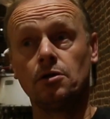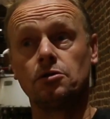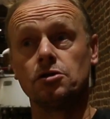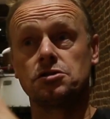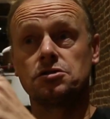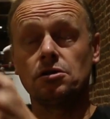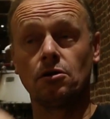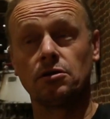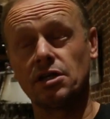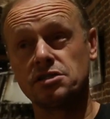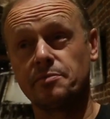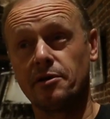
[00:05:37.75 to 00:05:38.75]
The
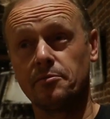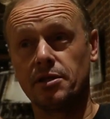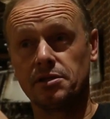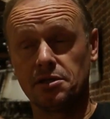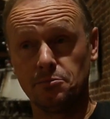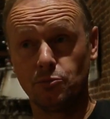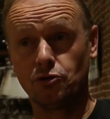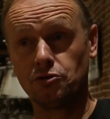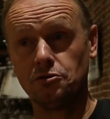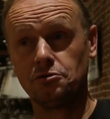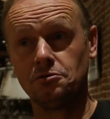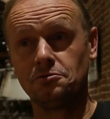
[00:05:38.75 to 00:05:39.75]
second experiment in
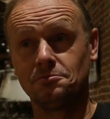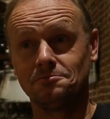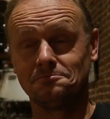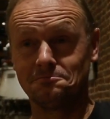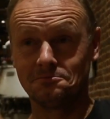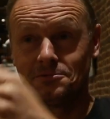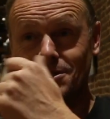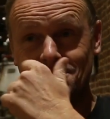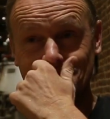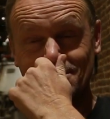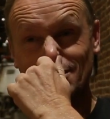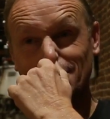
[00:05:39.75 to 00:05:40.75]
Bordeaux,
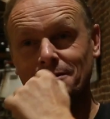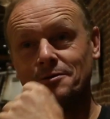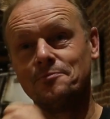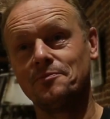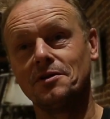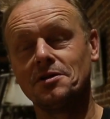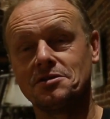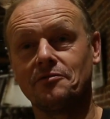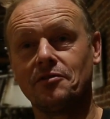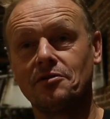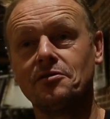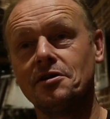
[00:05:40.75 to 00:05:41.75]
it's a
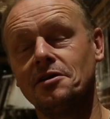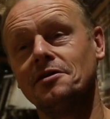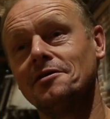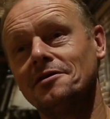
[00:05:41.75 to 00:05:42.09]
very